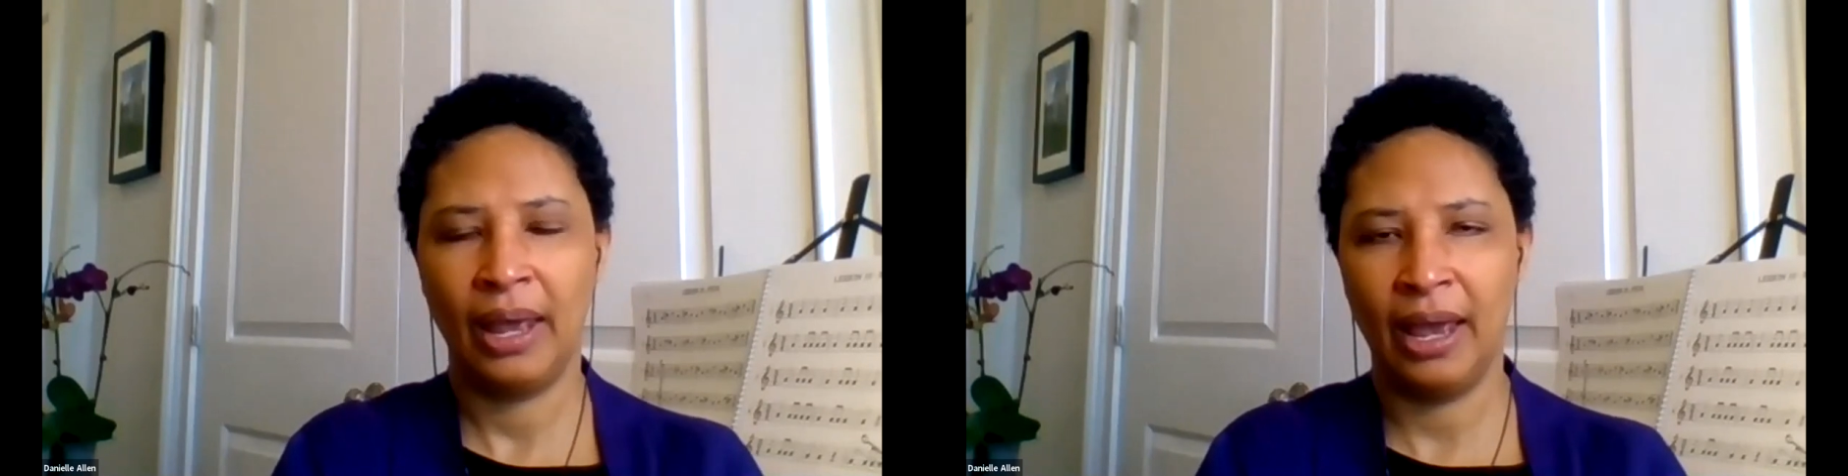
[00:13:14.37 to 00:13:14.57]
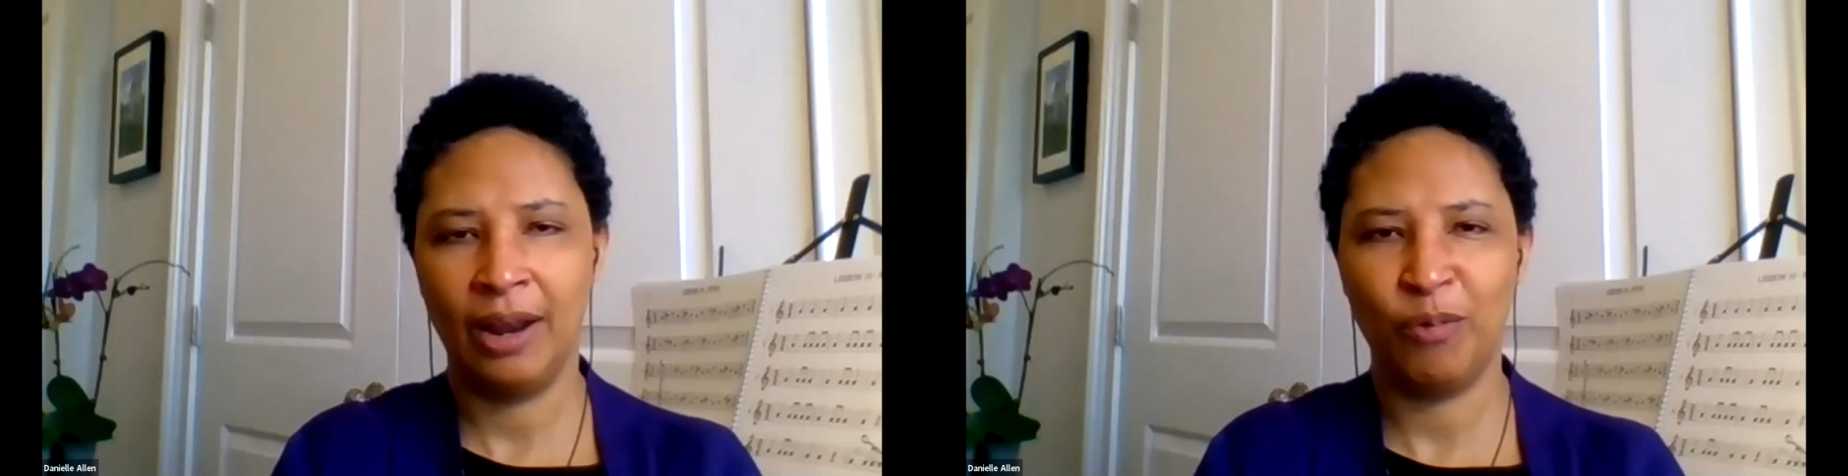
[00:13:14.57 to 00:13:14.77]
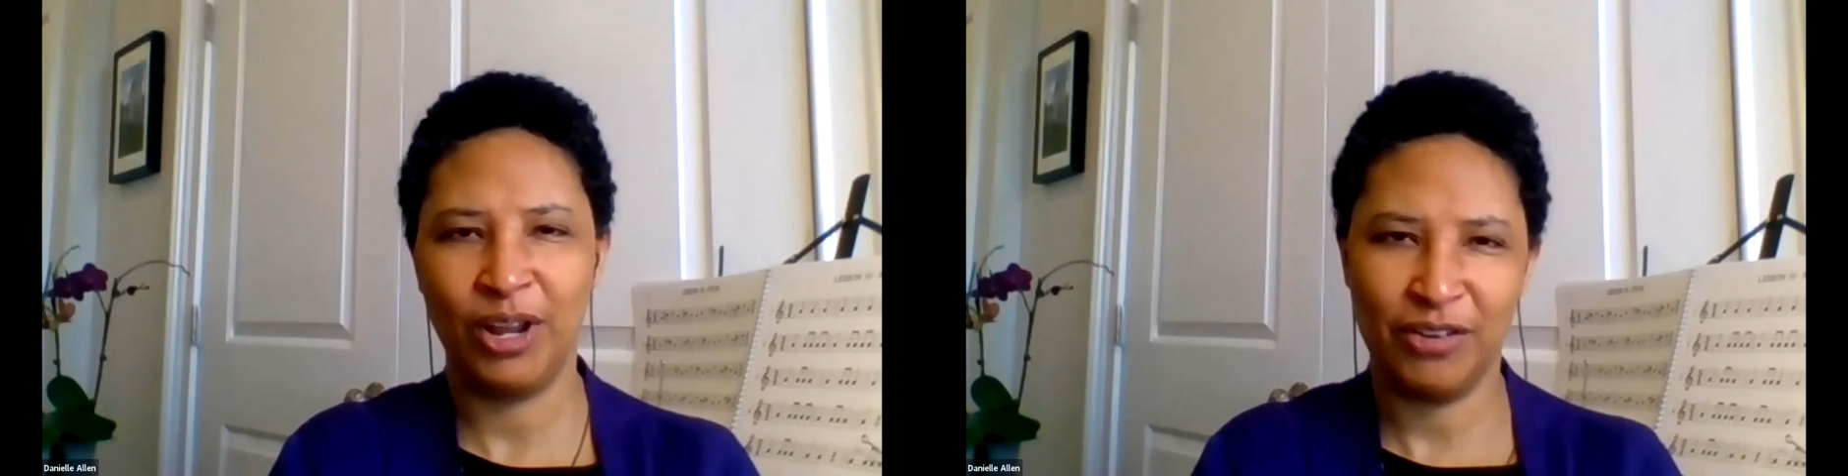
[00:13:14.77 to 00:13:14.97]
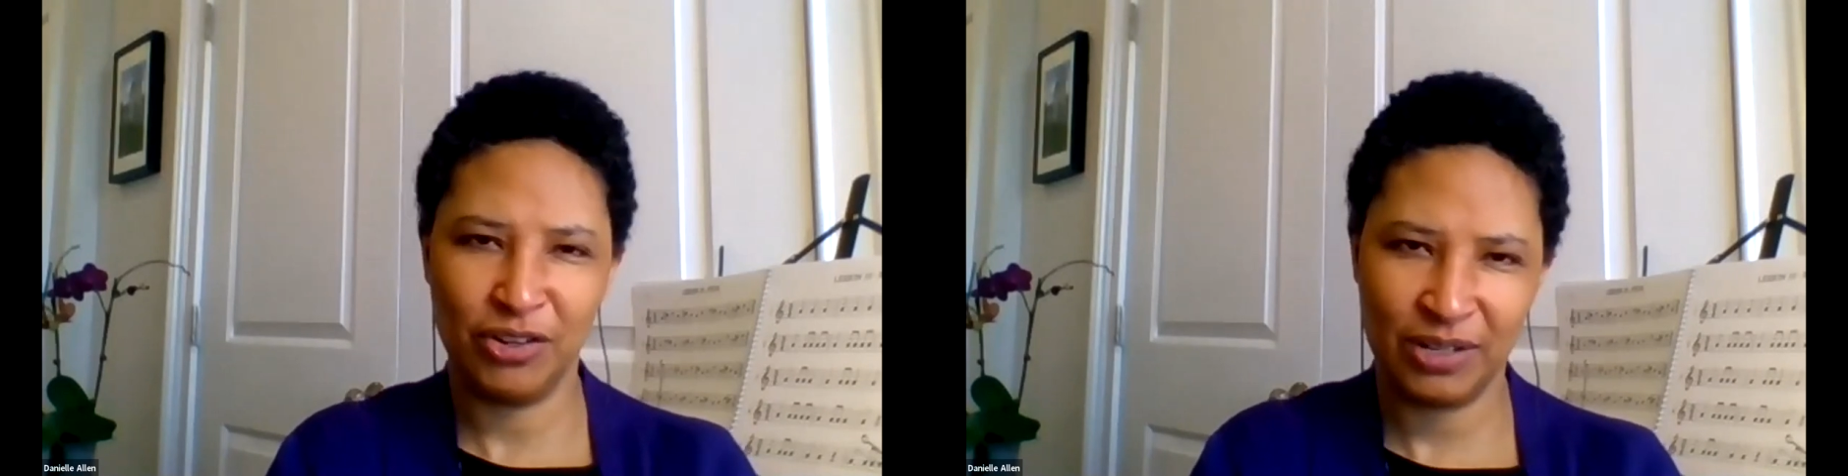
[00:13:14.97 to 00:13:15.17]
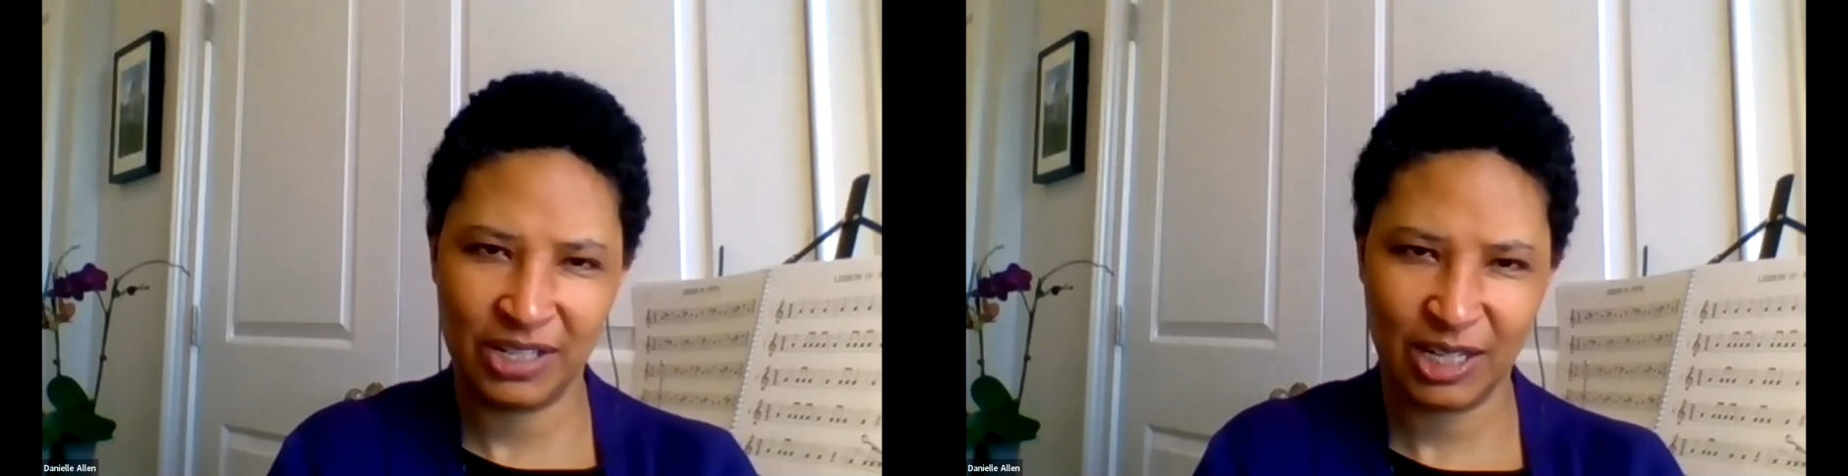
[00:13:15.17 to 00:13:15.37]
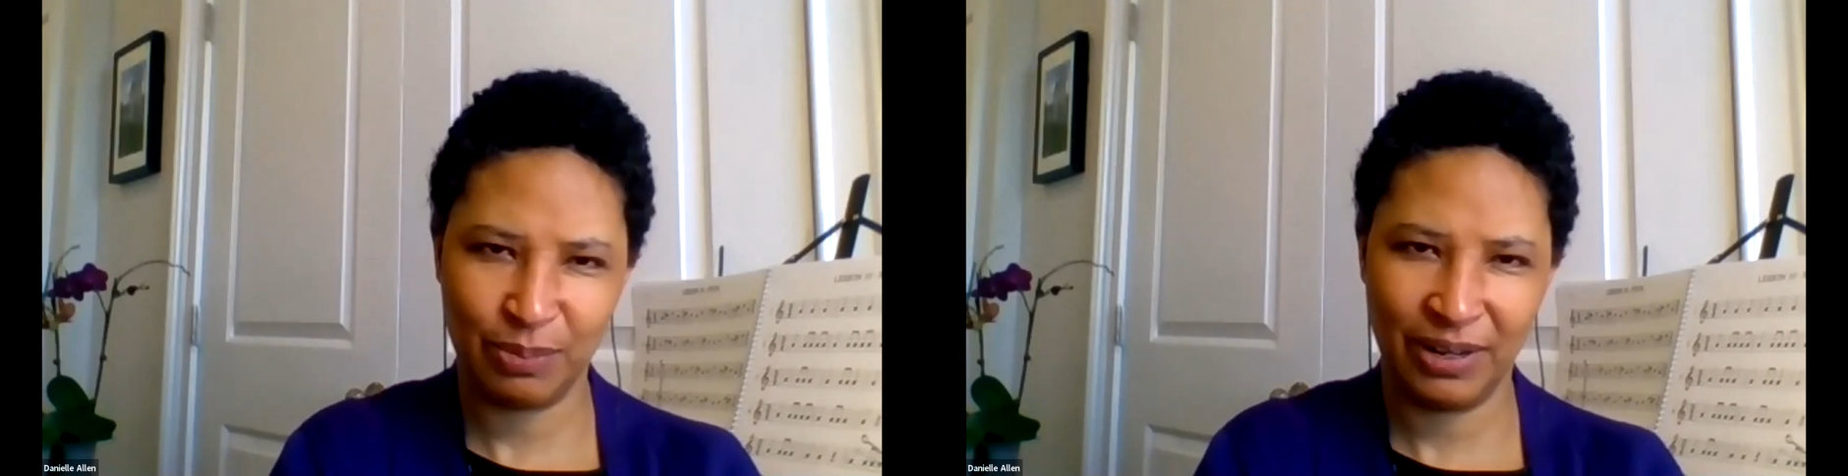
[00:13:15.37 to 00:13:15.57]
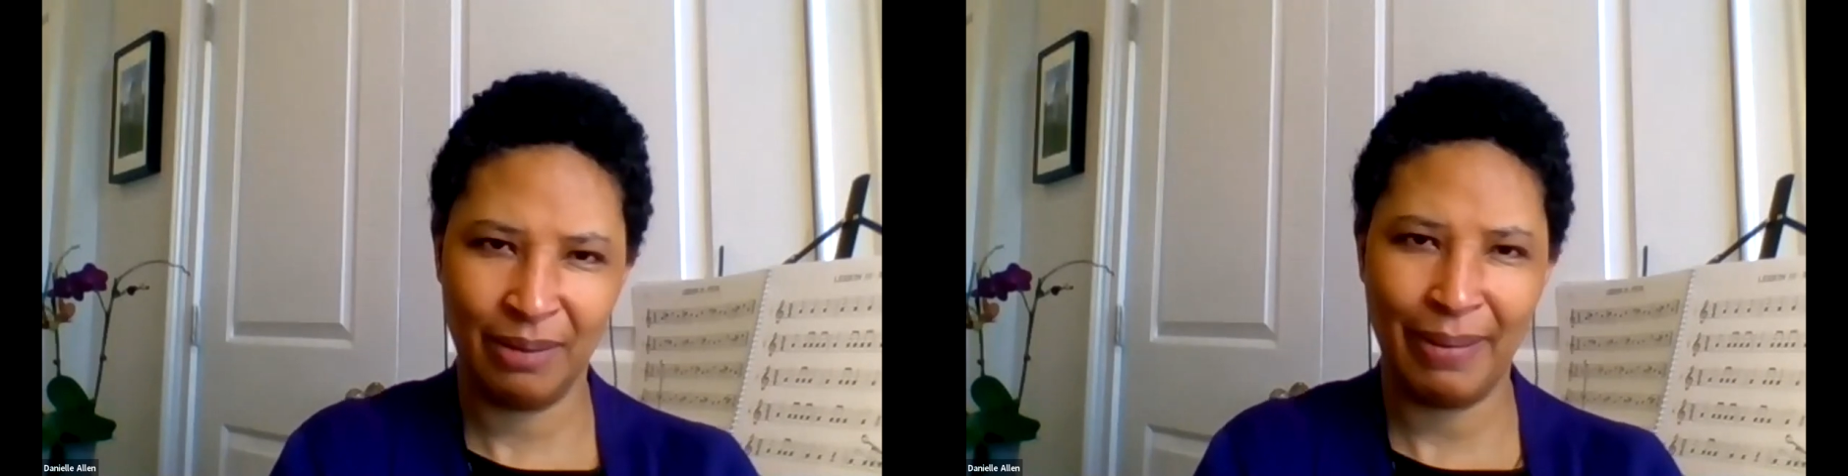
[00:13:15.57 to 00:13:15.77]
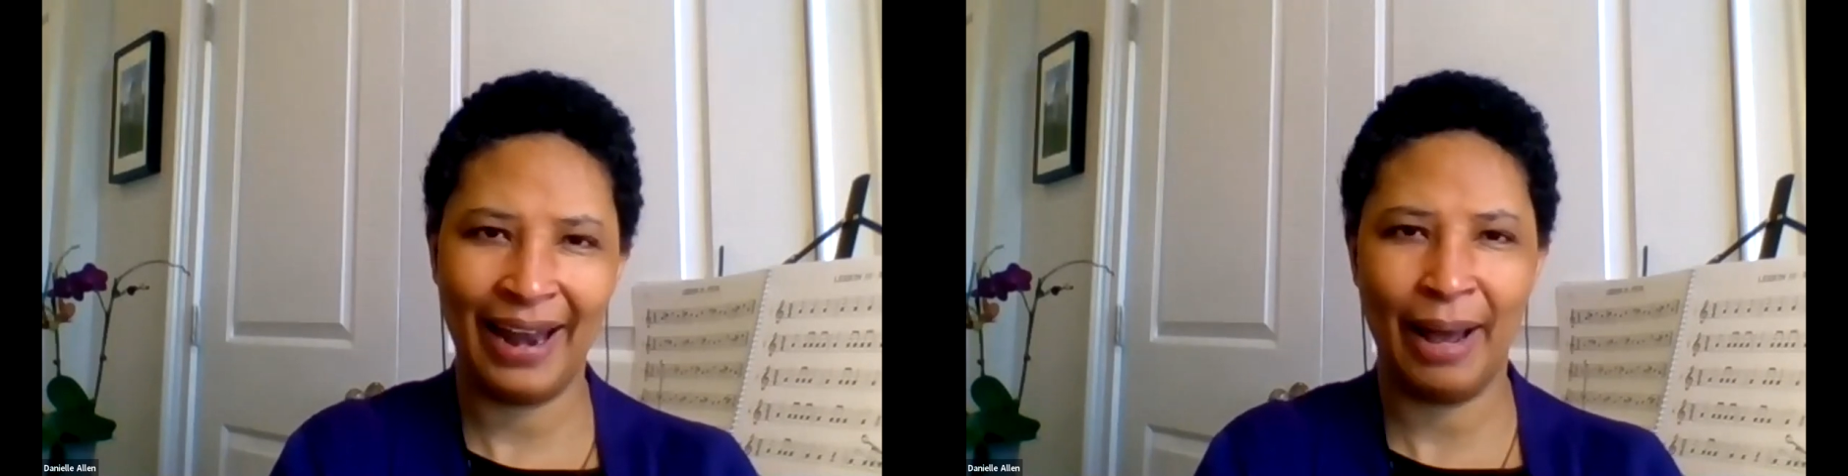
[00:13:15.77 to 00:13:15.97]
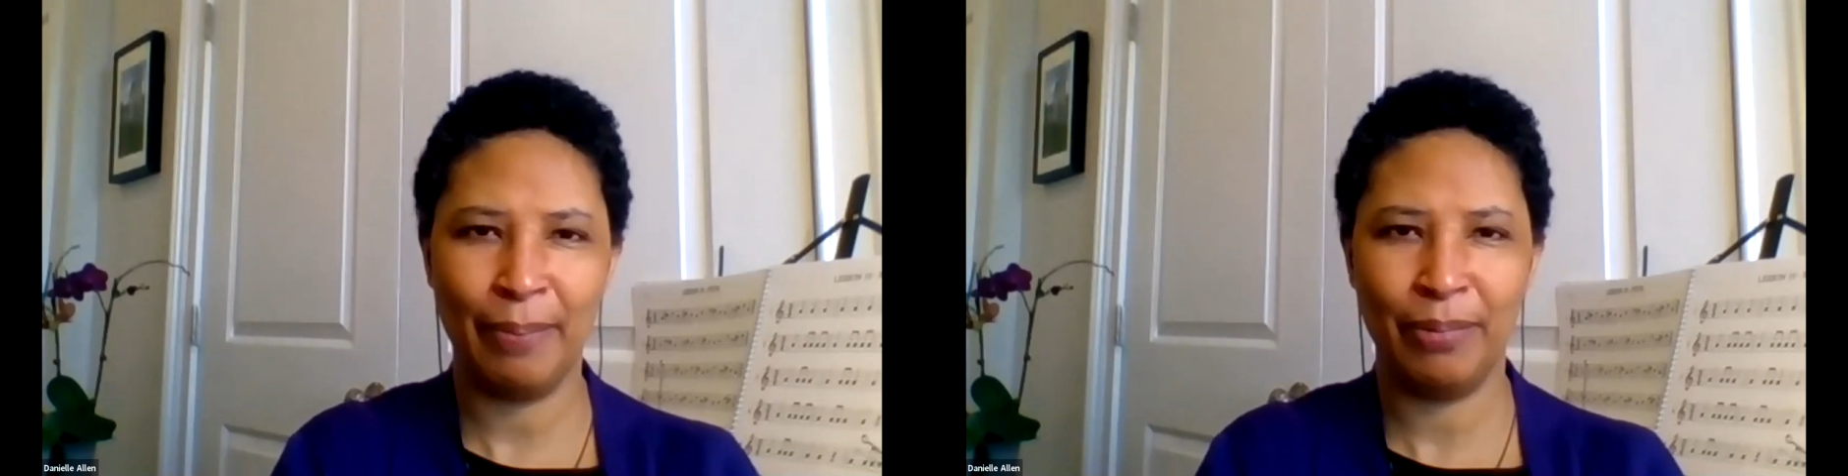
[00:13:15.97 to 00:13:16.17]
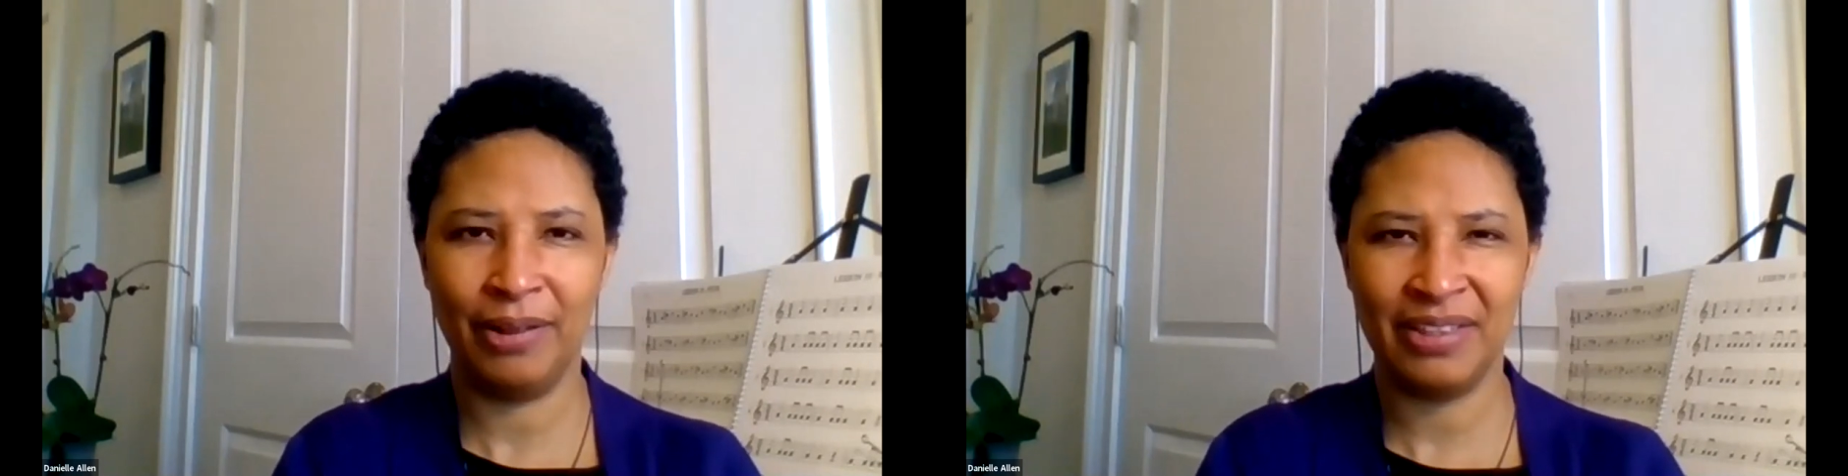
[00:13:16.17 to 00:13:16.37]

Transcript: And what you have to do is discipline the bad apple,